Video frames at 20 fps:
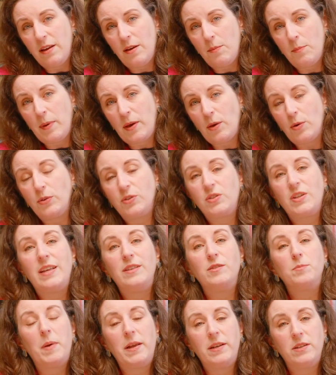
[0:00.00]
because they
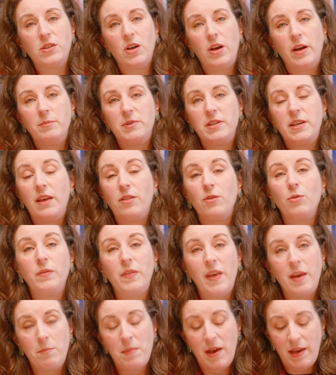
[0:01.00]
spend time together and
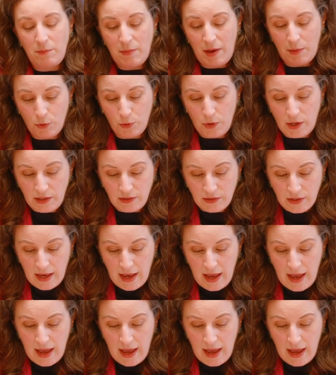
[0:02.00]
they make memories.